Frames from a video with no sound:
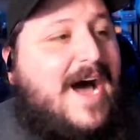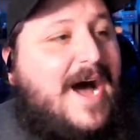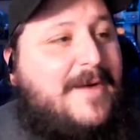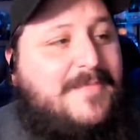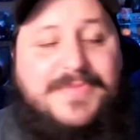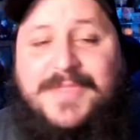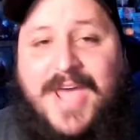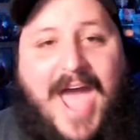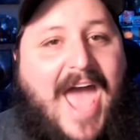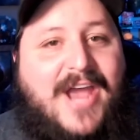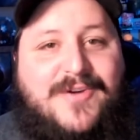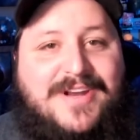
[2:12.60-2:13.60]
Um,
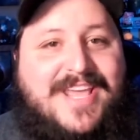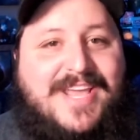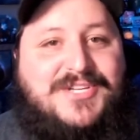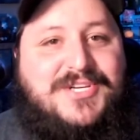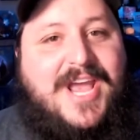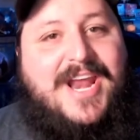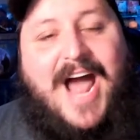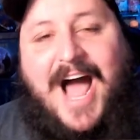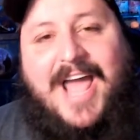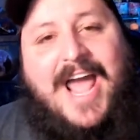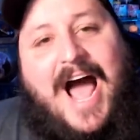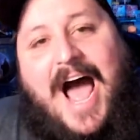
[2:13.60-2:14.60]
Hagrid keychain.
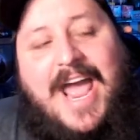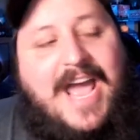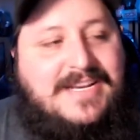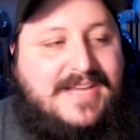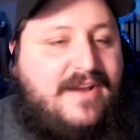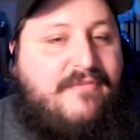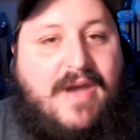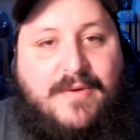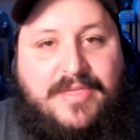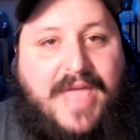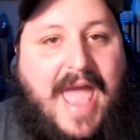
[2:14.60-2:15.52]
I I identify with